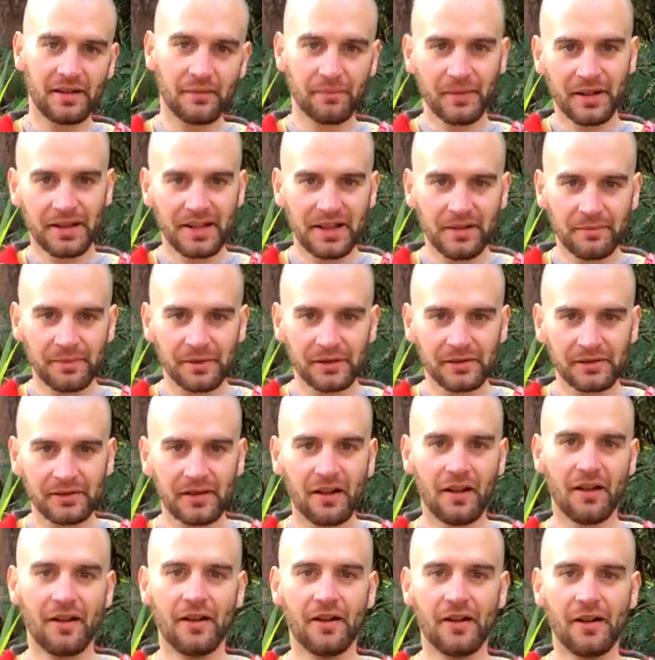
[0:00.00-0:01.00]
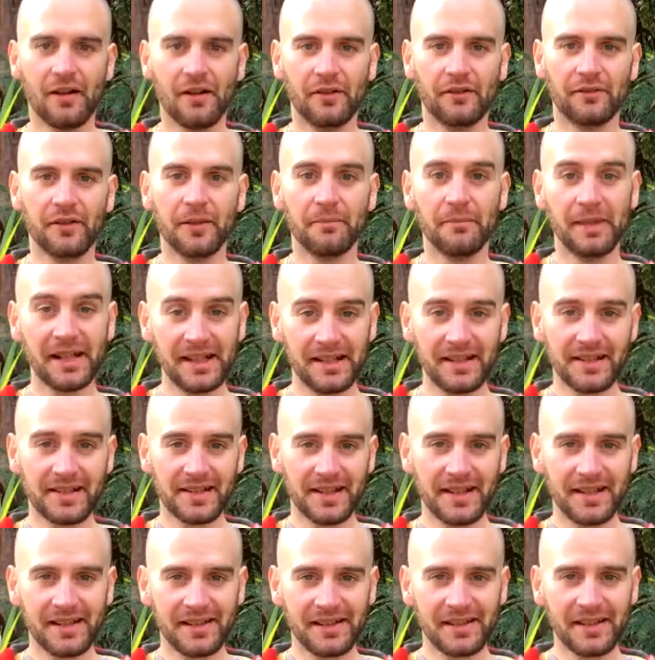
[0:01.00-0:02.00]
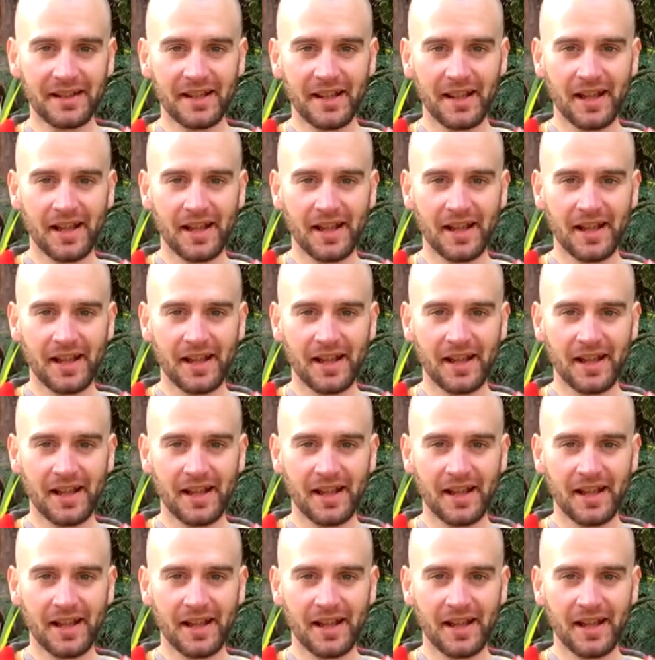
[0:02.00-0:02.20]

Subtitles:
the principle of immediacy.